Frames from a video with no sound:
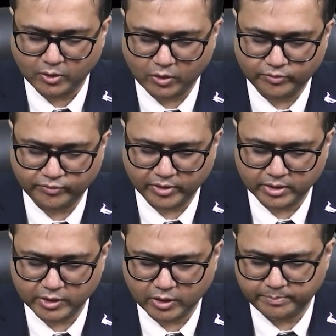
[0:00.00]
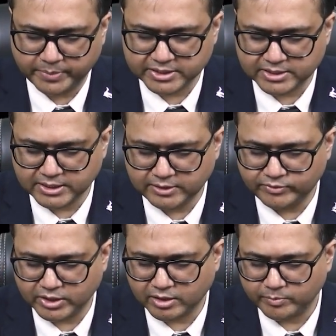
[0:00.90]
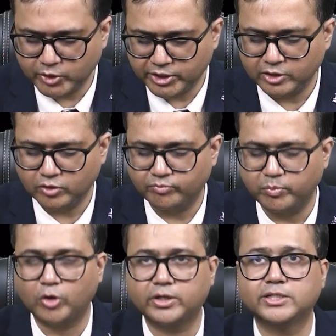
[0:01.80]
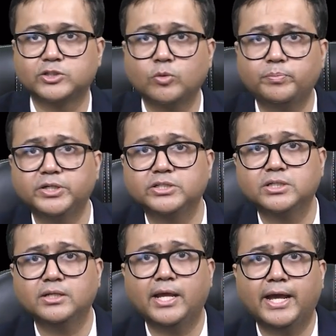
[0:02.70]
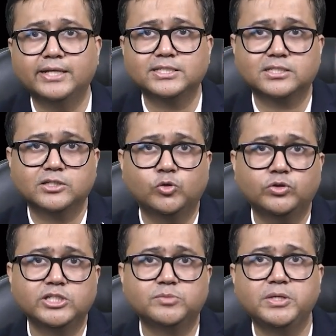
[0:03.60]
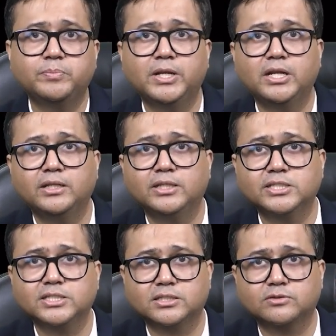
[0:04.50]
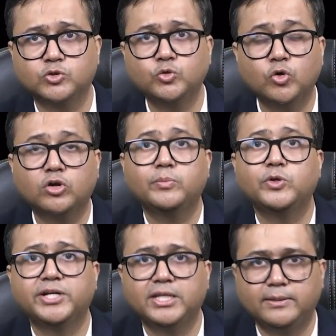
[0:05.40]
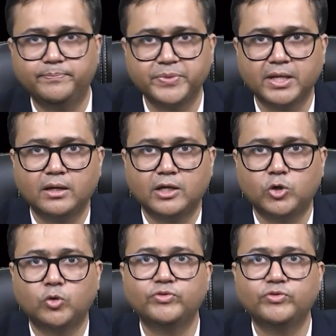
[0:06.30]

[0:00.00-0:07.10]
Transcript: of a perceived community of plotters. So person has, you know, these people in this pseudo community, you know,